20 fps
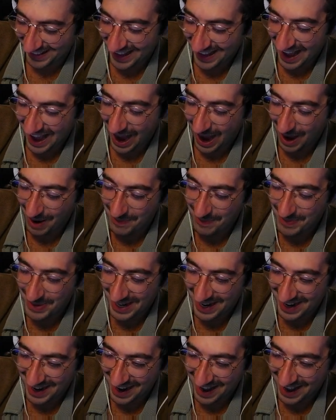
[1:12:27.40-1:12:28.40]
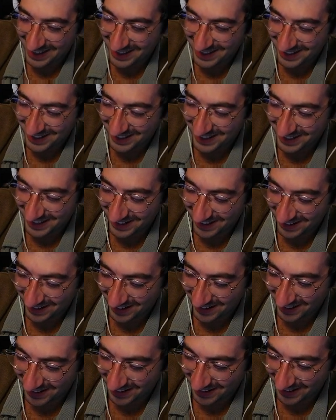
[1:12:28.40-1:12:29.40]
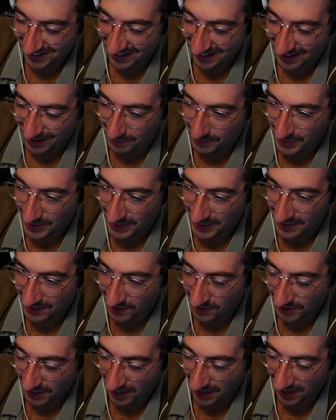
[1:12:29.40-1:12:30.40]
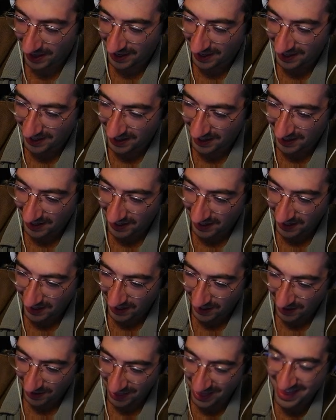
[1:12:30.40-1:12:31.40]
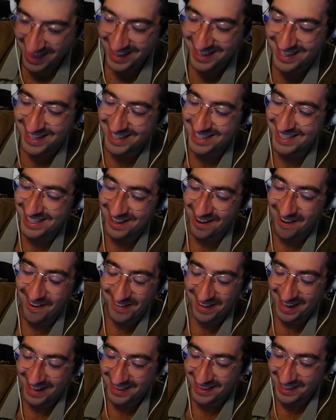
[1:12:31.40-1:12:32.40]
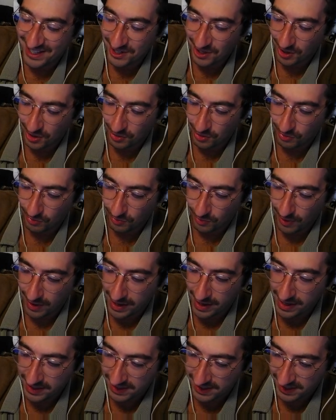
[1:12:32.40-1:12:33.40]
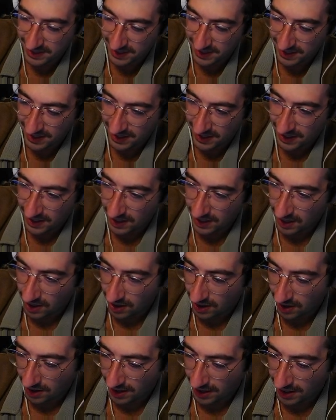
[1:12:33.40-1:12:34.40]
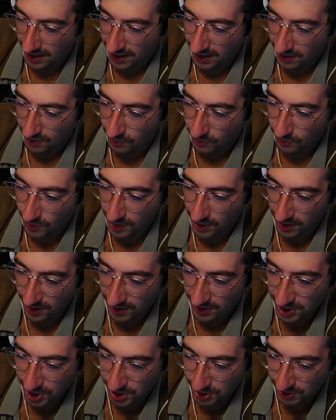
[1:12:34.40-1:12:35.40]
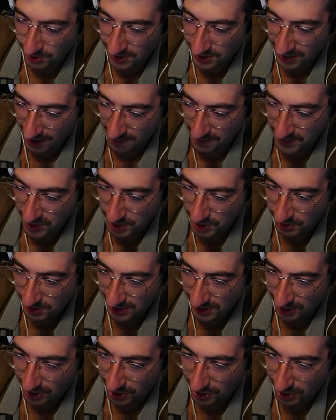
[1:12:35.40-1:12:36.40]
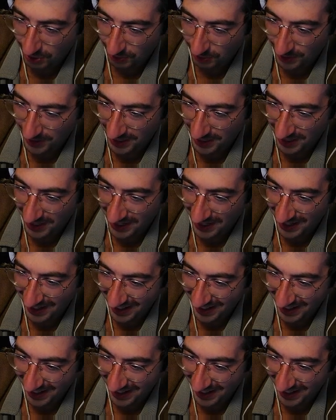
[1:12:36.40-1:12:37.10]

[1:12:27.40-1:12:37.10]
I've been a nasty girl. Okay. This is okay. These are great. All right. I'm choosing 3.